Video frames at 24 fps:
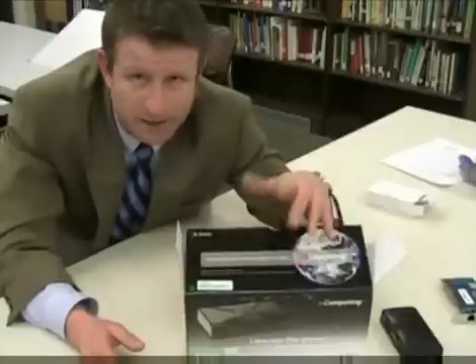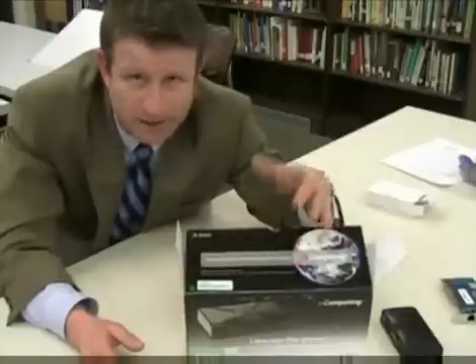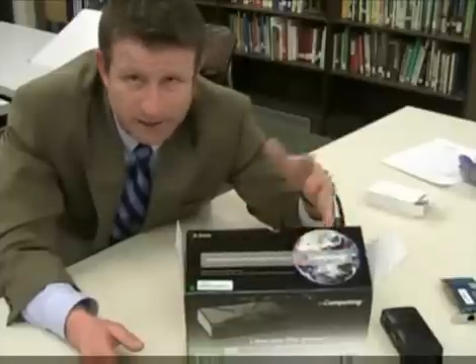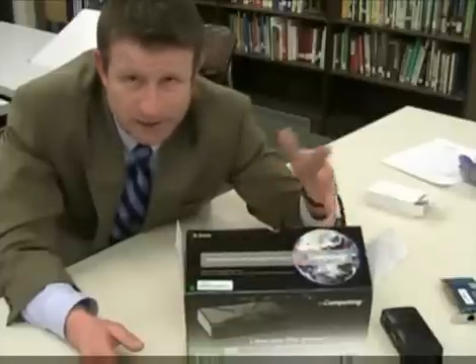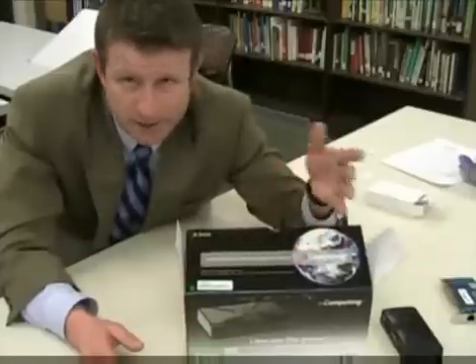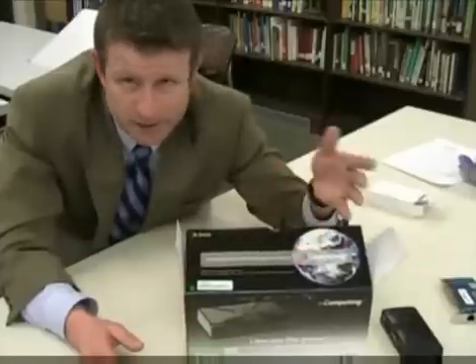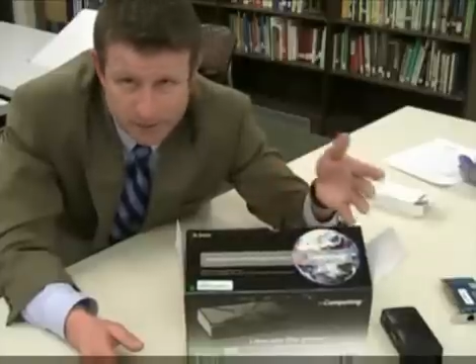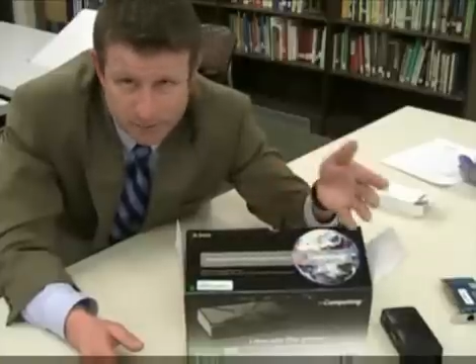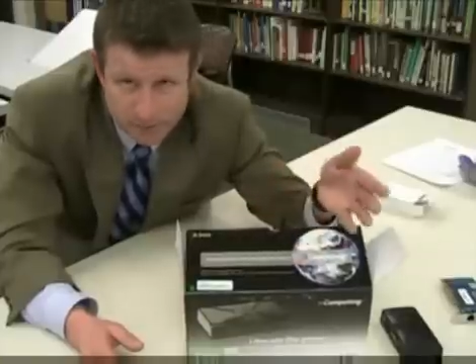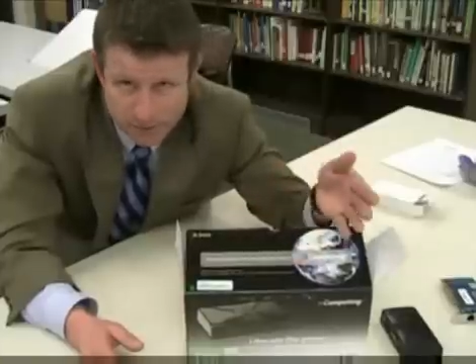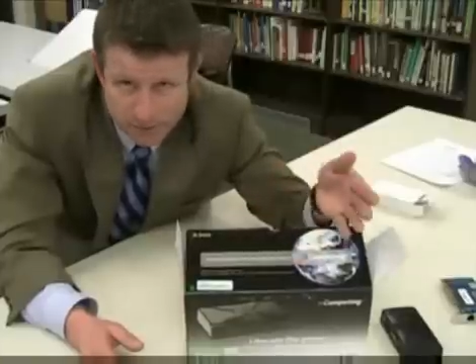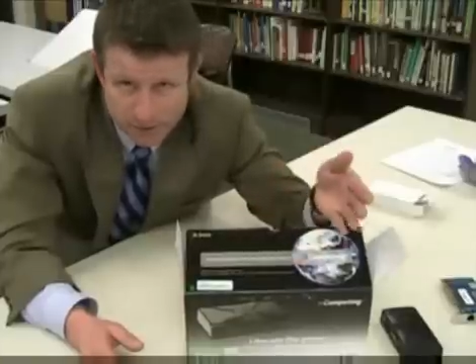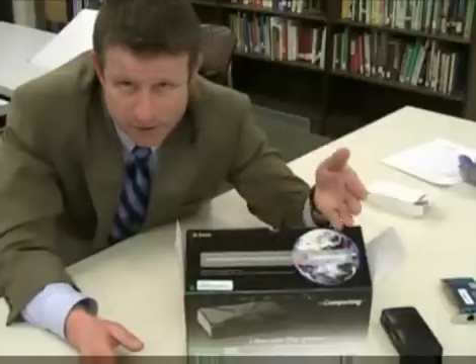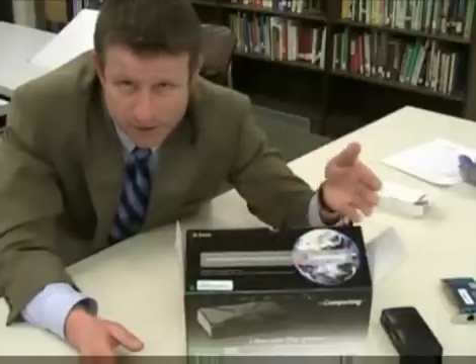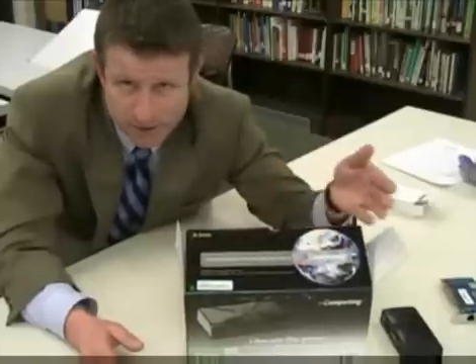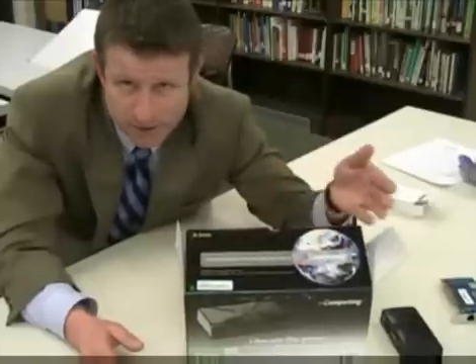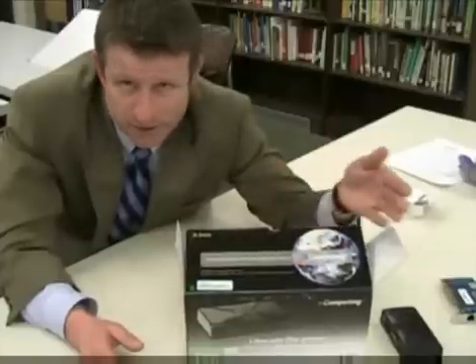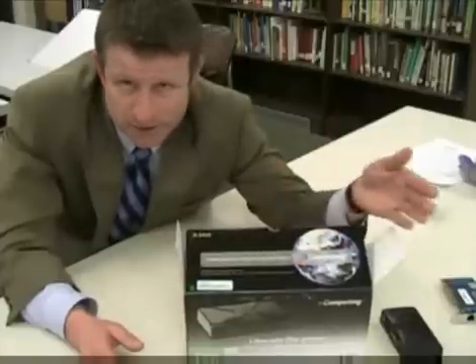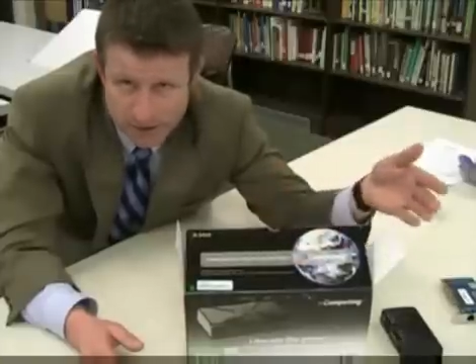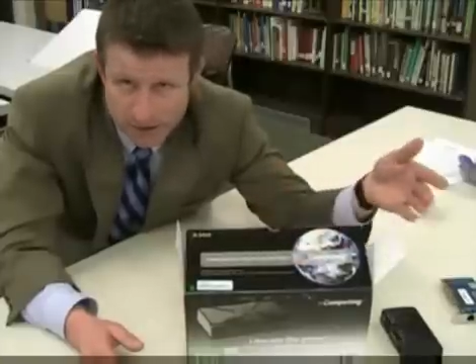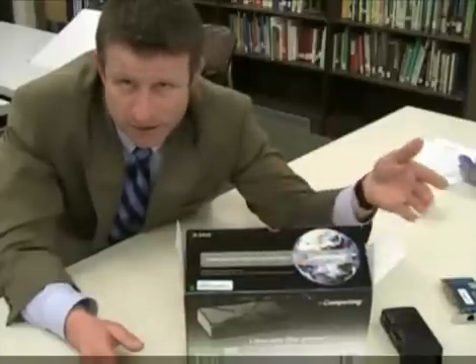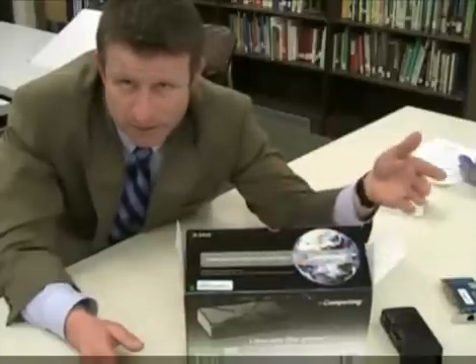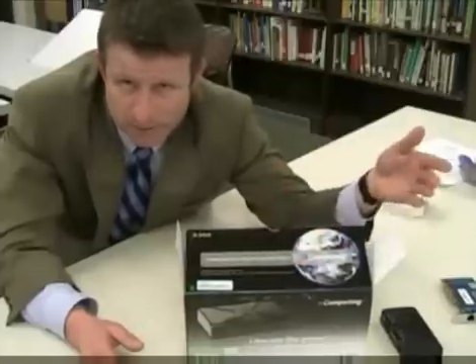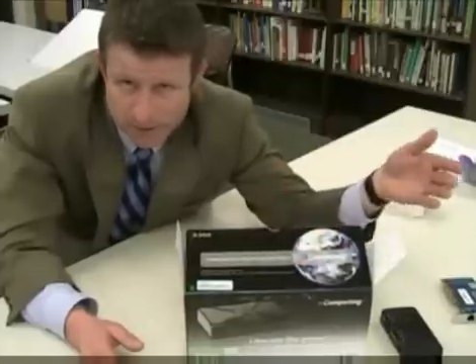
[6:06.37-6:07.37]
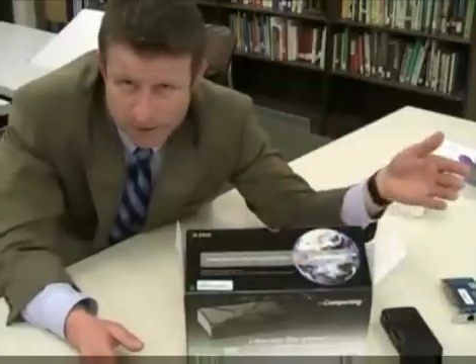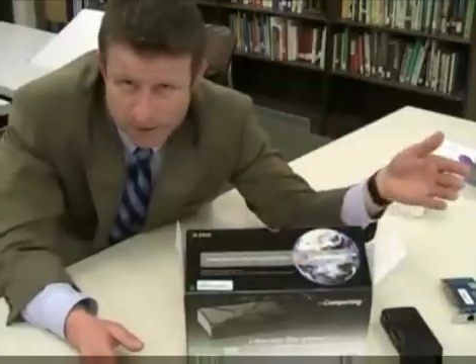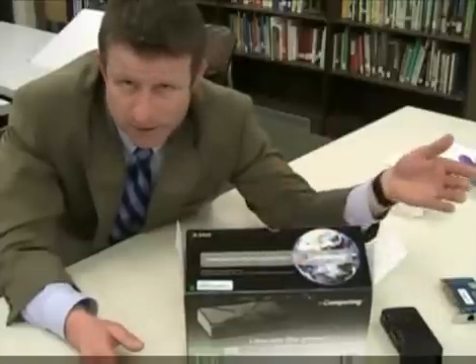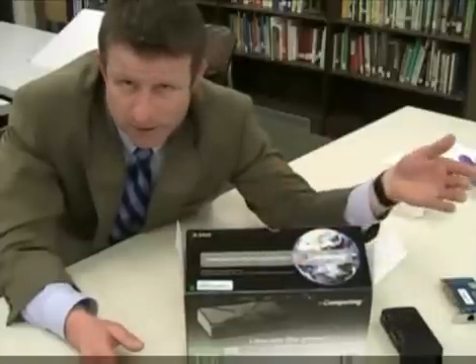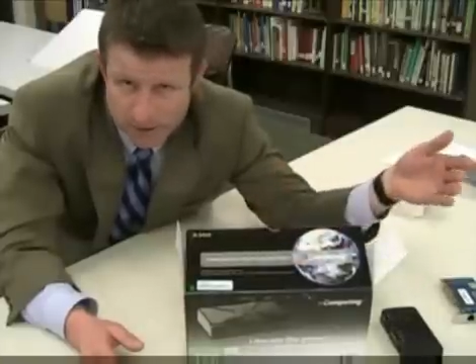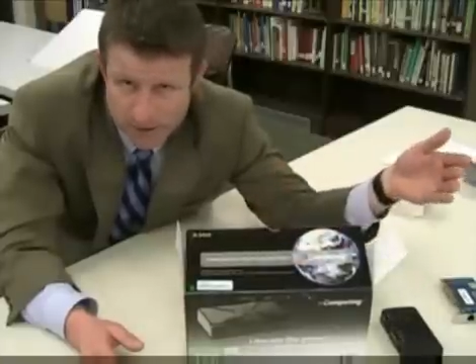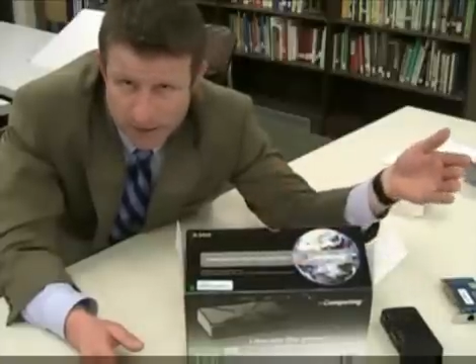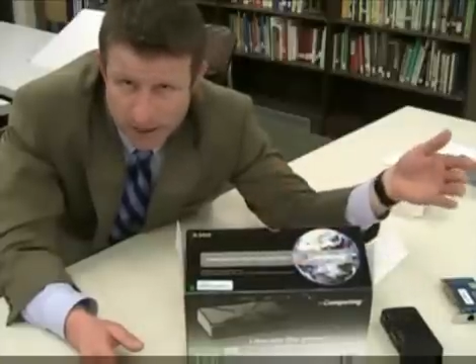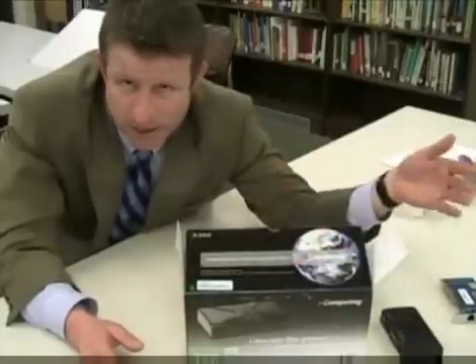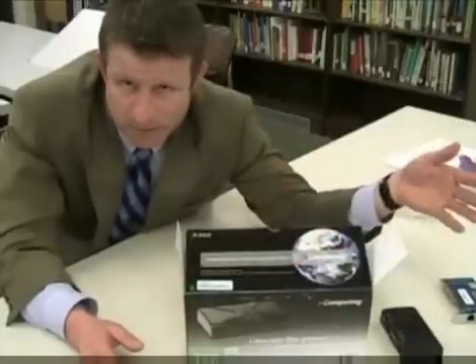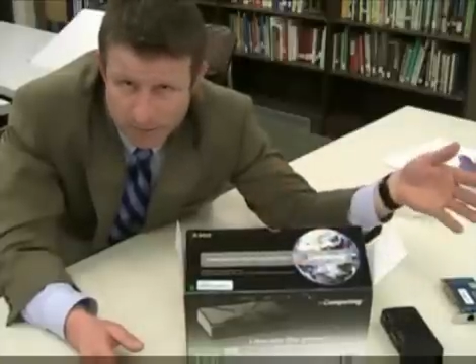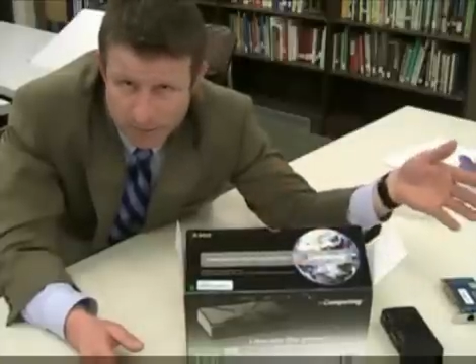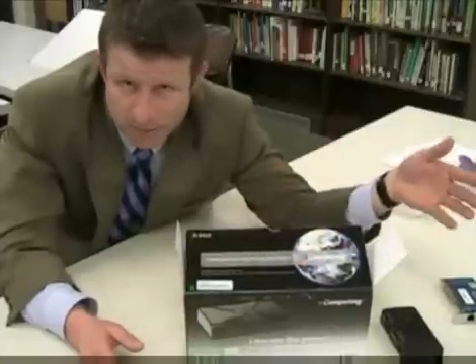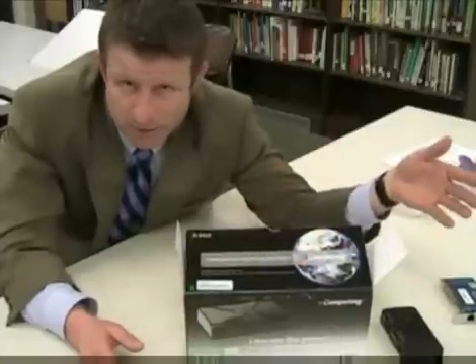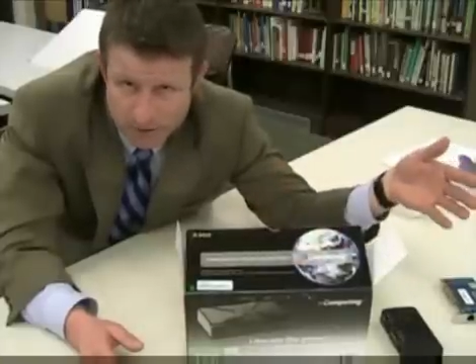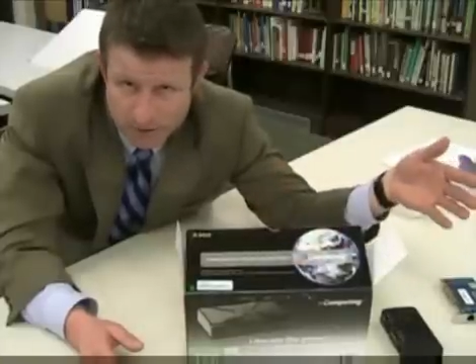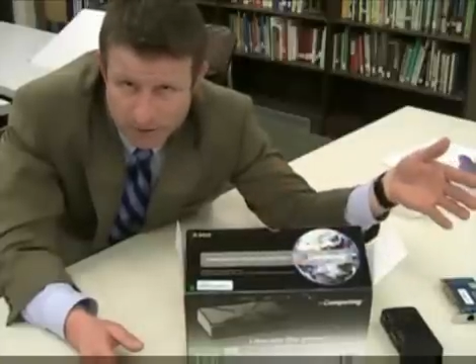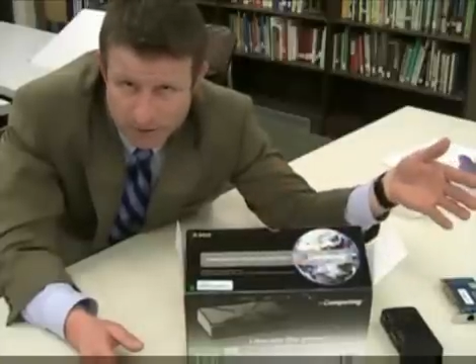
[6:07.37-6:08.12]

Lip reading: splitting them in a number